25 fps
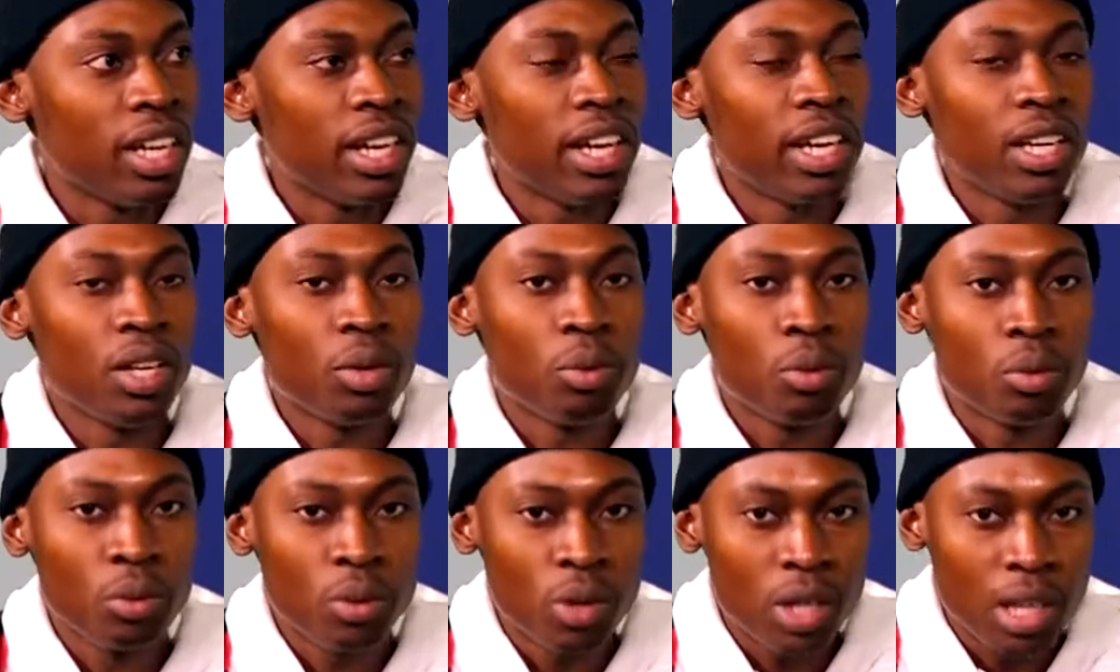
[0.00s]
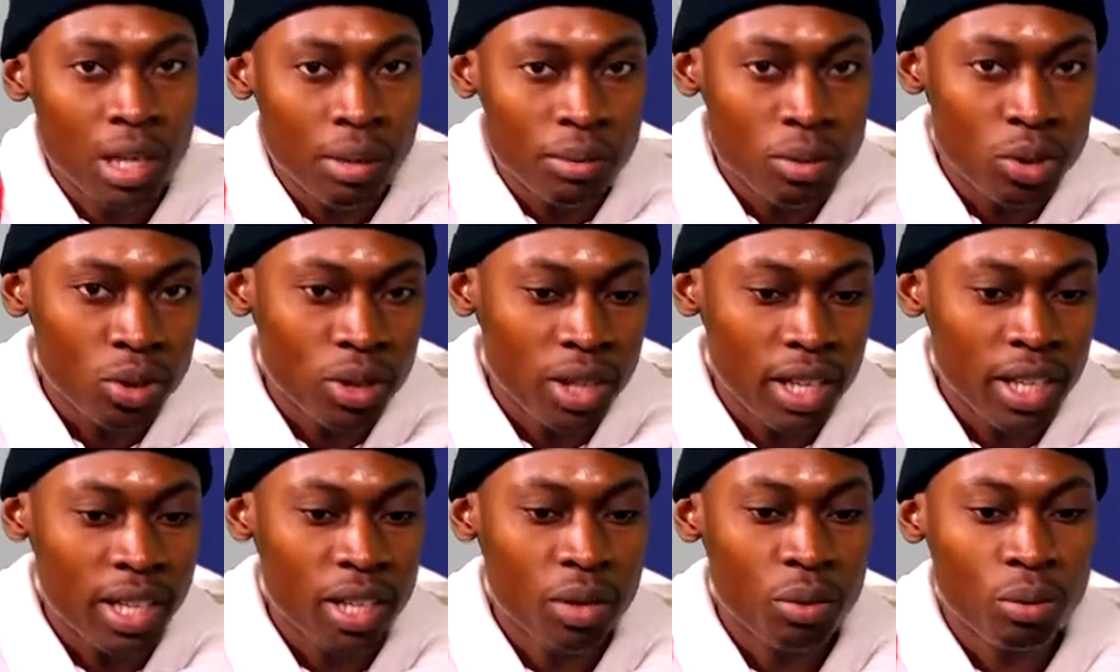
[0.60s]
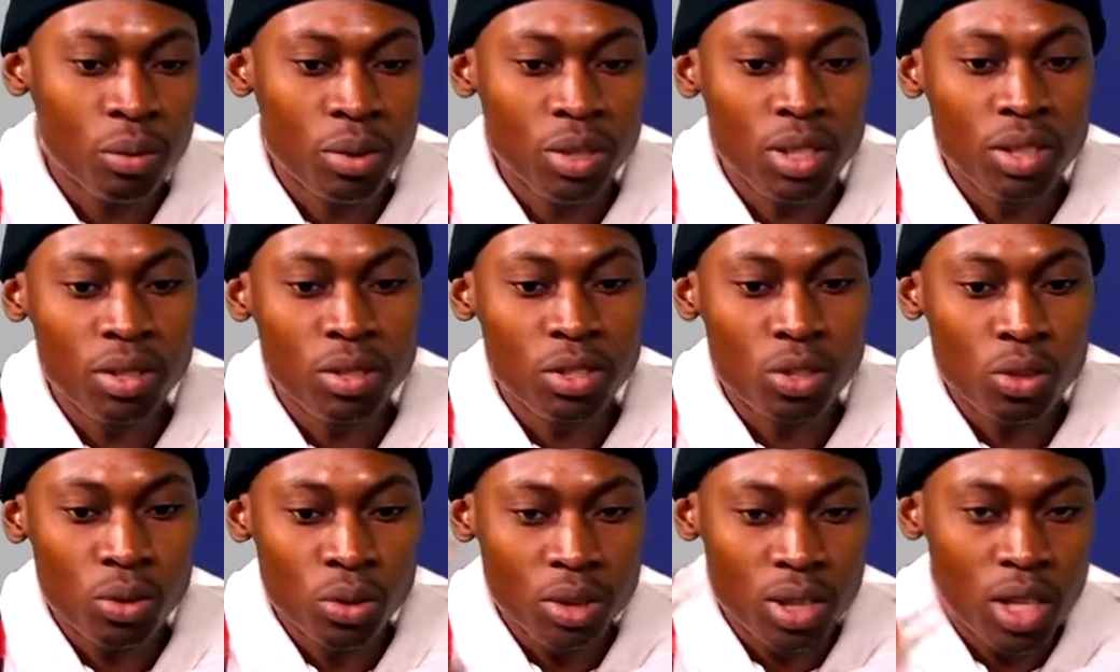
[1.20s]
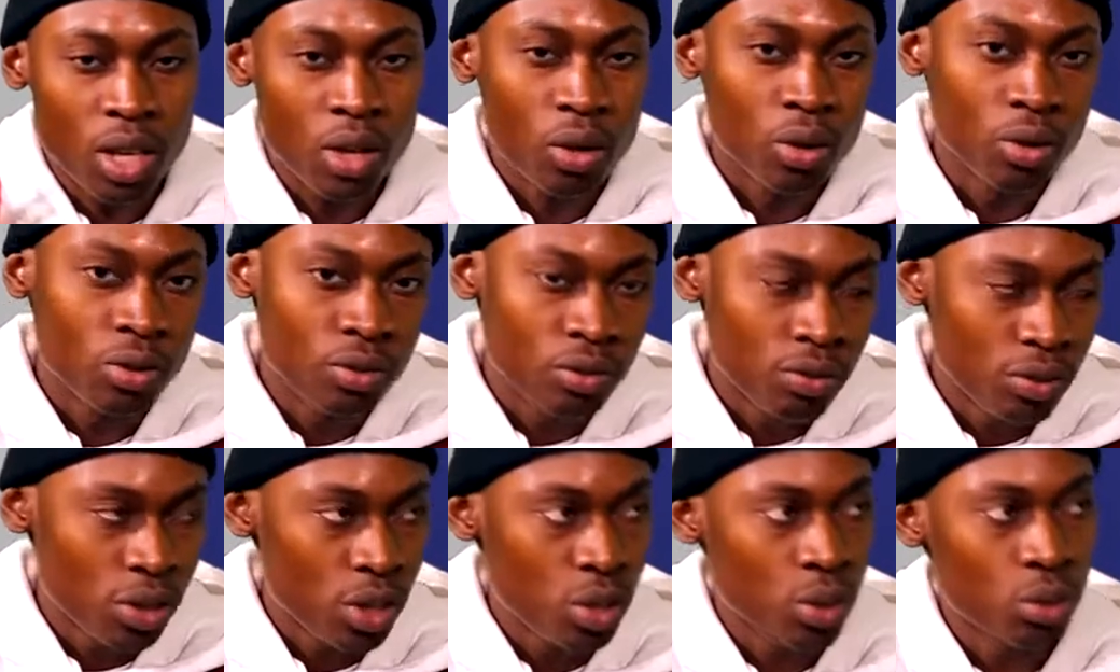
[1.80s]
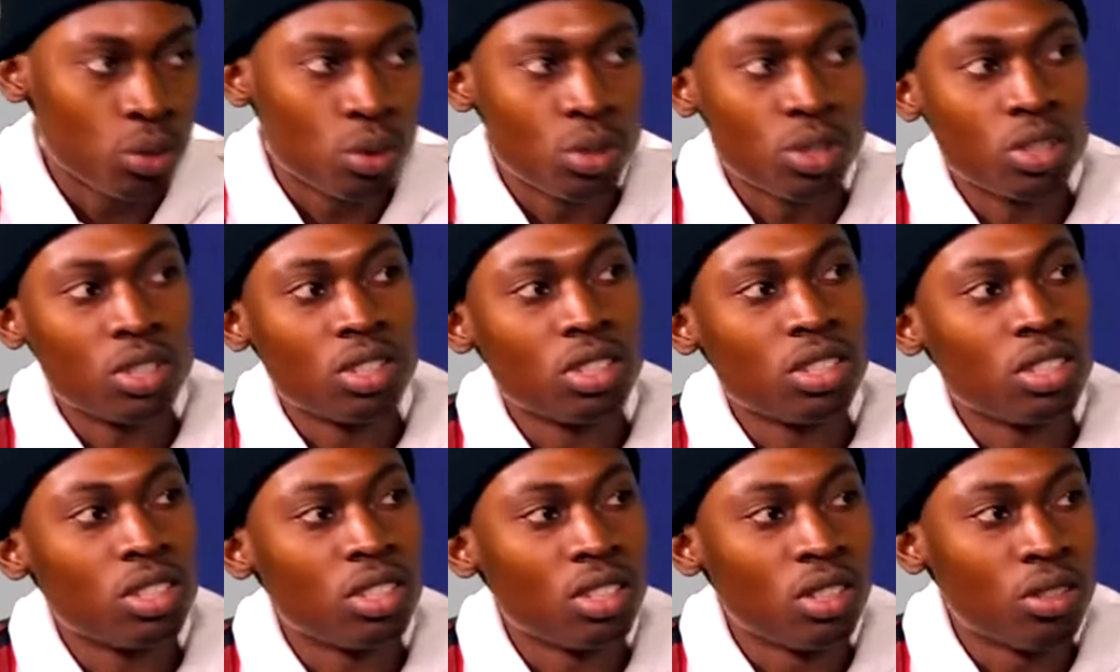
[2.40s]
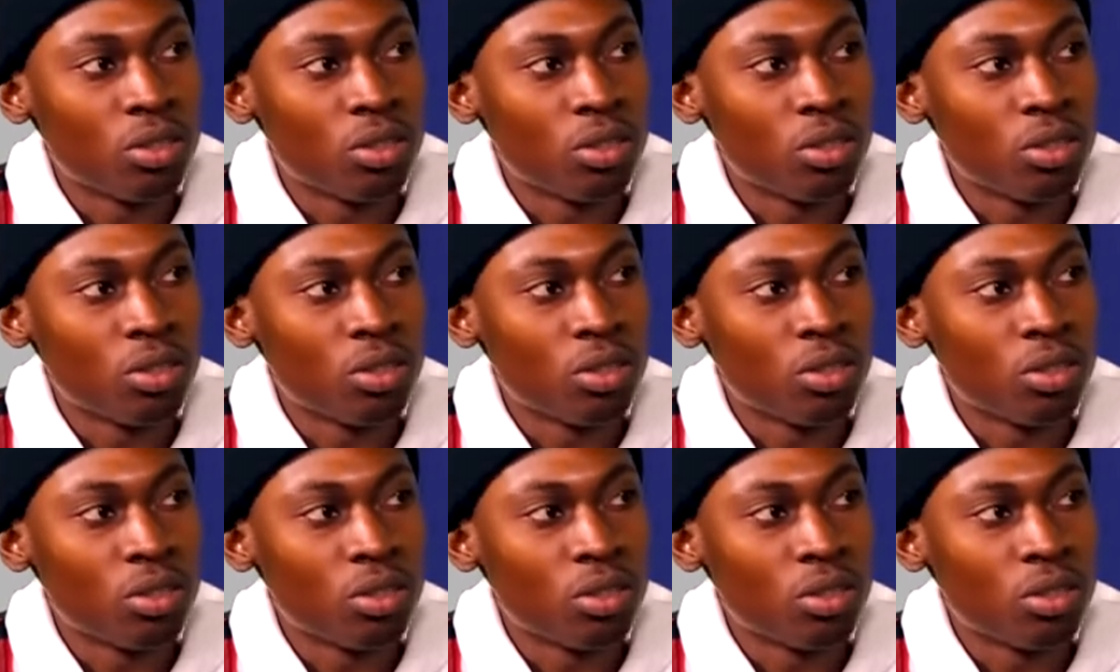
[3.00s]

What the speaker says: And then when we come together, we shoot our own visuals,